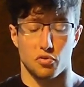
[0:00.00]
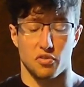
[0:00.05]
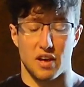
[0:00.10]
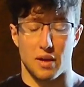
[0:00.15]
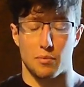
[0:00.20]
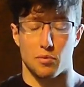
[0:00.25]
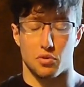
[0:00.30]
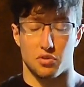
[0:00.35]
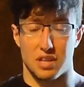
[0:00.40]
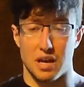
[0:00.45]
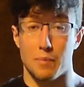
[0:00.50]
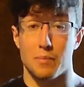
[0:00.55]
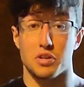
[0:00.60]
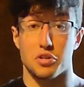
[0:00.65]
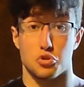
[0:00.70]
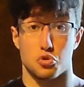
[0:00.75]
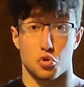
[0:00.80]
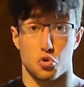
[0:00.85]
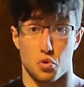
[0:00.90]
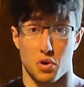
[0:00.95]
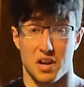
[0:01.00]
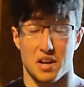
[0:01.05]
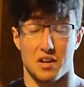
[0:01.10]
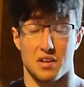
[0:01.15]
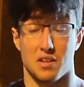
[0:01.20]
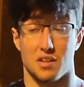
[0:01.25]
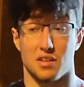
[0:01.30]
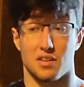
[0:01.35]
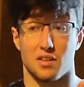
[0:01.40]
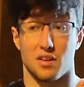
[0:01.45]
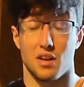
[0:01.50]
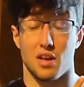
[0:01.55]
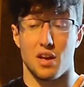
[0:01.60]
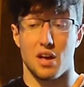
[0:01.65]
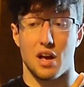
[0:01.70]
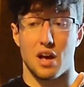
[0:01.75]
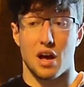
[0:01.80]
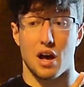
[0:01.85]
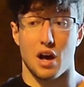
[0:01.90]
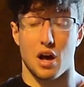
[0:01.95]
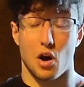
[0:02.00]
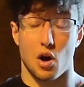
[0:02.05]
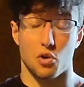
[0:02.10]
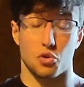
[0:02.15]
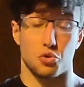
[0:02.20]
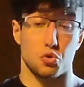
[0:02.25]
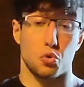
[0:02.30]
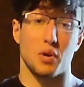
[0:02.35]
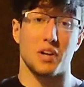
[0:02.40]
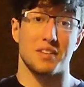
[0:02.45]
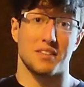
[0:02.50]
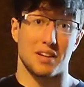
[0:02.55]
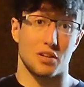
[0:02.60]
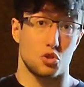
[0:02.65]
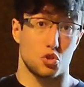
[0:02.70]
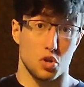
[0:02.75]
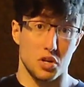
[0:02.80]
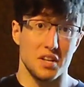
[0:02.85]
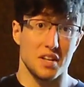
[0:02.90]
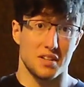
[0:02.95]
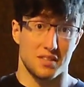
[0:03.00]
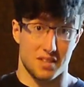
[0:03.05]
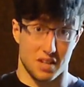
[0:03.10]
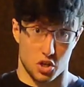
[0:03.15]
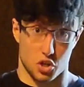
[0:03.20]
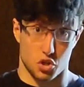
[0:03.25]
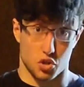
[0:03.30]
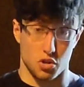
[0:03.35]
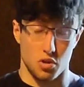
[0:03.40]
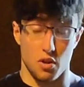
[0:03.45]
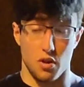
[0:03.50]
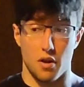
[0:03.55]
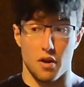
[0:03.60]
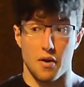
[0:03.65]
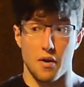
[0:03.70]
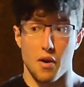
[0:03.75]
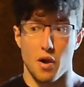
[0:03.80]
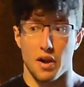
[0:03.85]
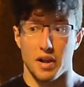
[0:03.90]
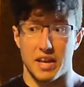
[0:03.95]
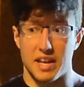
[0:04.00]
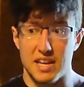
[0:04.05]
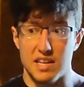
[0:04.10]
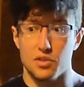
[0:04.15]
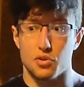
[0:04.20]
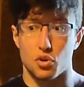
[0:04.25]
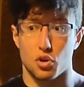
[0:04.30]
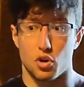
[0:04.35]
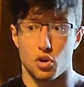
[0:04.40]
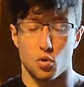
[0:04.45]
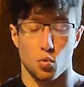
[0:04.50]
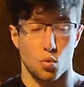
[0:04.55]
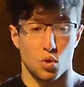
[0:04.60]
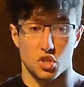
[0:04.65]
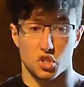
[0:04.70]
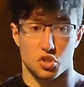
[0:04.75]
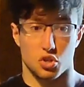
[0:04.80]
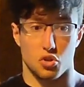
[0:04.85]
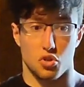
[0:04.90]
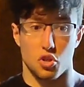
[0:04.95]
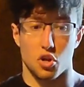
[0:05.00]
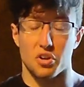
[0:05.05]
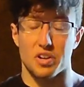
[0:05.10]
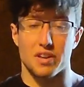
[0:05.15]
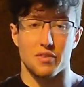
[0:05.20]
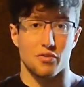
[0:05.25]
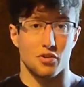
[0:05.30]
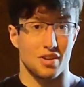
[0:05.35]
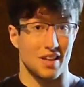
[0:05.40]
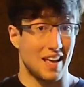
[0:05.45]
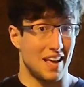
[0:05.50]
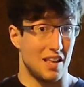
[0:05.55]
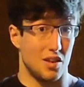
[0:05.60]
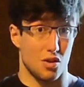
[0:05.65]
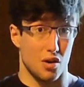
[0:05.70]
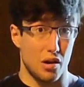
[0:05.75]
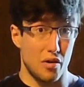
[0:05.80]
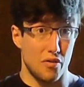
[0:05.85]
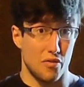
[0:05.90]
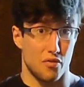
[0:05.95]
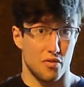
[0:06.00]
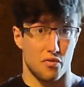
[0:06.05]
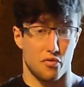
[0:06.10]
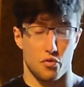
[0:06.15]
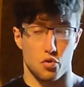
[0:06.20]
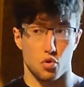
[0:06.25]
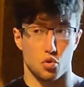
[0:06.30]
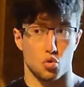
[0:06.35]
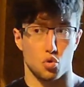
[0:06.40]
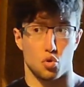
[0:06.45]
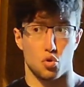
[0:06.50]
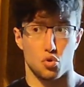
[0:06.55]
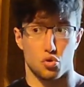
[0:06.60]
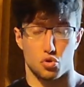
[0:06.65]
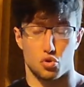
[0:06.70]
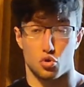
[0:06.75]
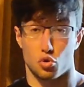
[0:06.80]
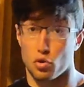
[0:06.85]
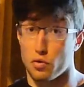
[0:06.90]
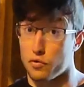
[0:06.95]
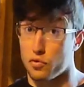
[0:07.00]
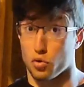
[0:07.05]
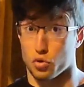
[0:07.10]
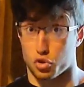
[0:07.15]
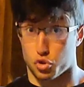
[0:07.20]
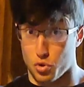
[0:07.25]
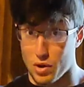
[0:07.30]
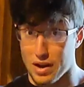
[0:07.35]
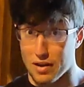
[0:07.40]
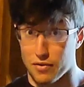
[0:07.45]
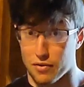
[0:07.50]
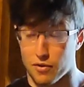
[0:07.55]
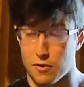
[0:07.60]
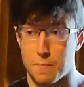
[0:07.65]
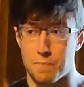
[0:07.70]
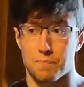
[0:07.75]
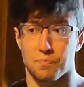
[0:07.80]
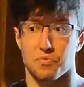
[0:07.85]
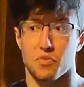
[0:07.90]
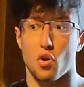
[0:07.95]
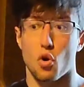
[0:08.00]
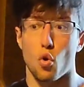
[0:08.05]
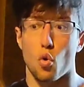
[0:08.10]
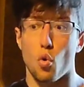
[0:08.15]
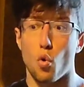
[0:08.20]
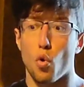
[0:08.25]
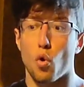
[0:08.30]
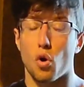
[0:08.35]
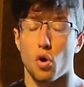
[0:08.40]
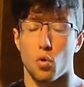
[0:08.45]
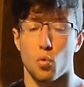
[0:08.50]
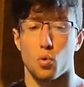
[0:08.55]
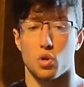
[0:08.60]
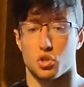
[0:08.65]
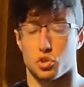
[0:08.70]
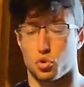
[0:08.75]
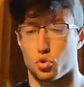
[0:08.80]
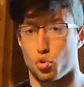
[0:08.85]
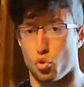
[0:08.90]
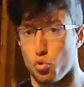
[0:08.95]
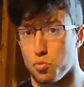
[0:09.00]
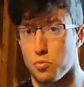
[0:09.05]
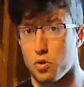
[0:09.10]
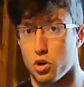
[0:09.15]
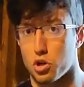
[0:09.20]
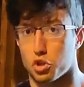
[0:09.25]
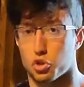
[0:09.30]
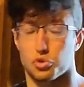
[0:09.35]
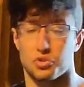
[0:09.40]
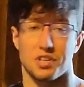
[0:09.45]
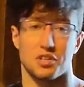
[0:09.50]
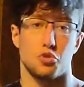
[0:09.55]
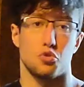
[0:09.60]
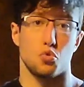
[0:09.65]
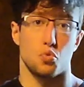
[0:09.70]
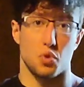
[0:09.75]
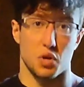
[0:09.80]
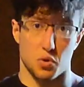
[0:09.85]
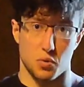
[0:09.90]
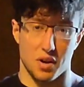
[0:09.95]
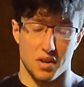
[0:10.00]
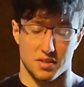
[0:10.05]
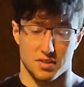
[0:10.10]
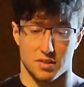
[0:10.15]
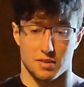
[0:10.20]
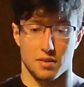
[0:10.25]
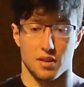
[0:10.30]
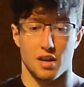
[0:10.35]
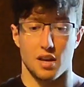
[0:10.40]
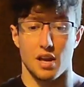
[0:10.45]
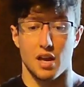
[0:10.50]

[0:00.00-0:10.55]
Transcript: fiber damage you created during that training session either was not even enough for you to conserve your strength, or was too much that you regressed.